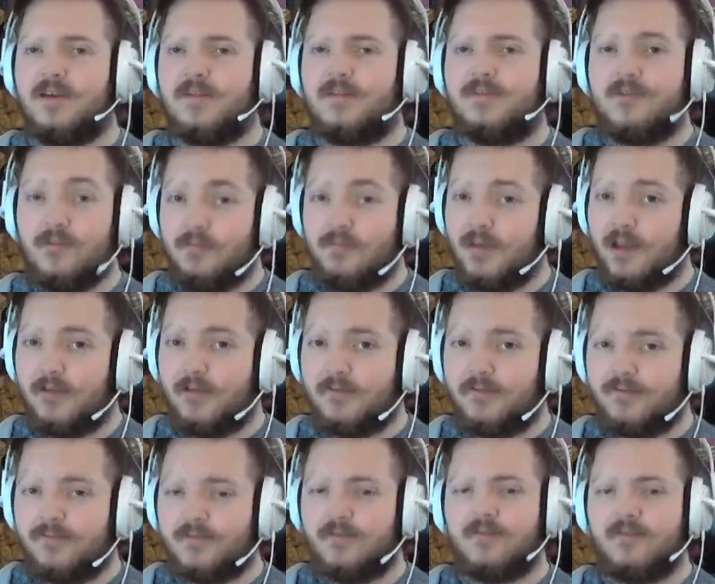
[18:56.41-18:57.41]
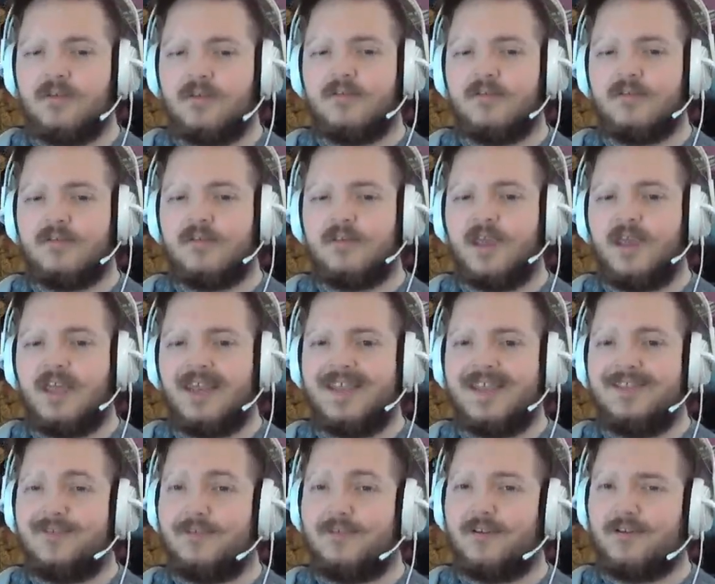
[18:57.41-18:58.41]
2 Battlefield Focus and
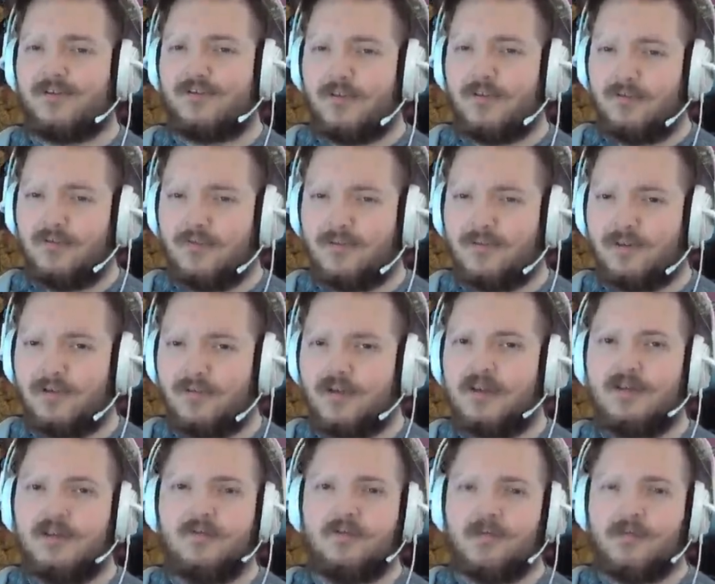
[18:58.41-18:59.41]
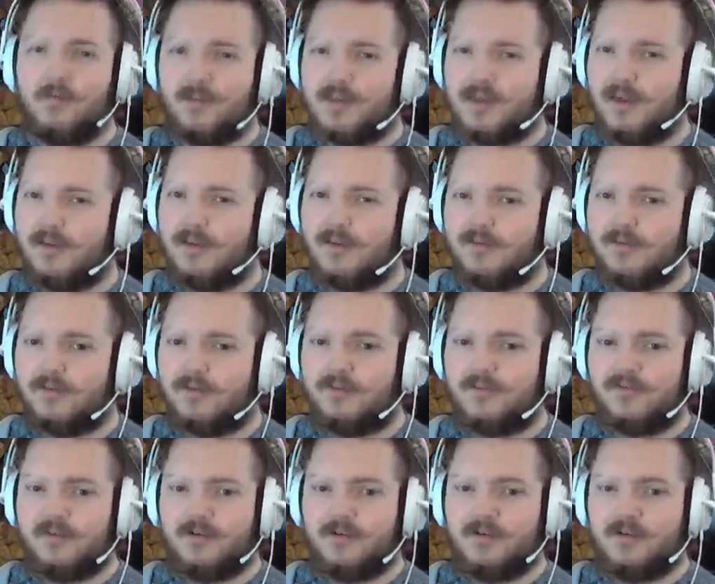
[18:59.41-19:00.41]
either a Jungle Fury or Retaliatory
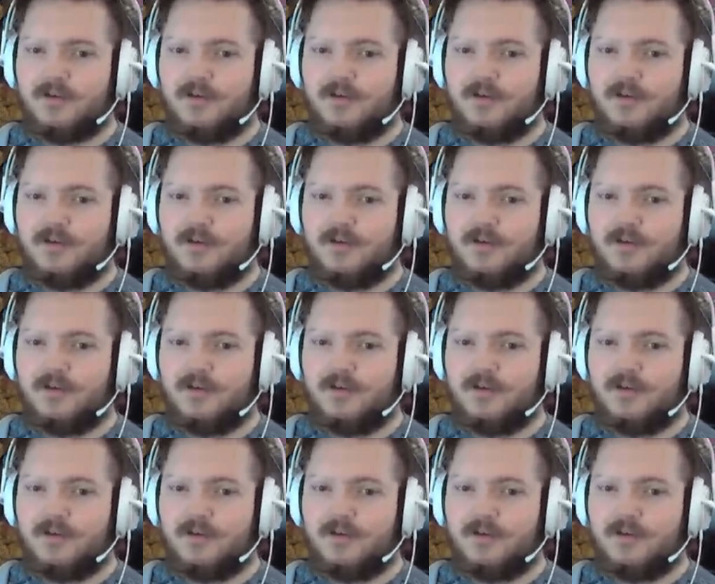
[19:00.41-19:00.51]
Fury.